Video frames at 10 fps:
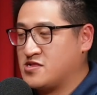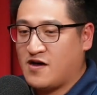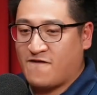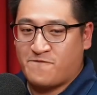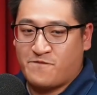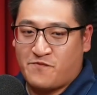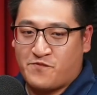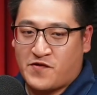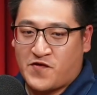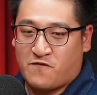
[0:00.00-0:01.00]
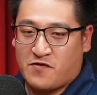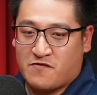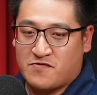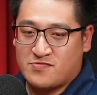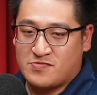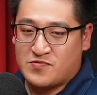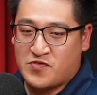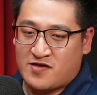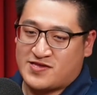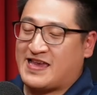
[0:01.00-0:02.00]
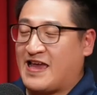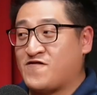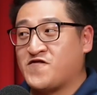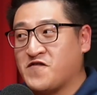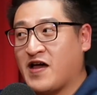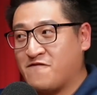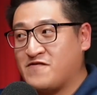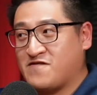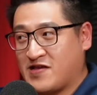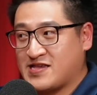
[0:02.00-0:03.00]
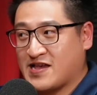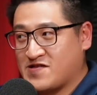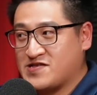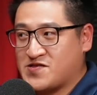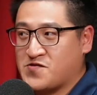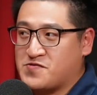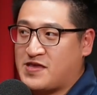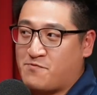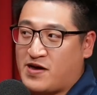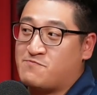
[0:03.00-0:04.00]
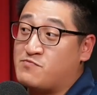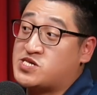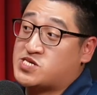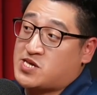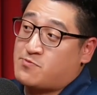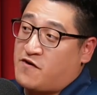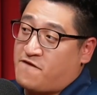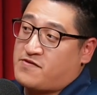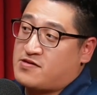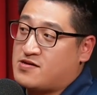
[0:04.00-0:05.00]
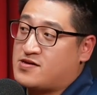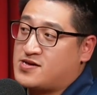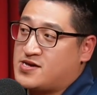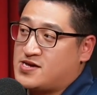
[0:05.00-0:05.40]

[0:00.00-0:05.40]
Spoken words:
a lot of people will not scan through every transaction, so they might miss some of the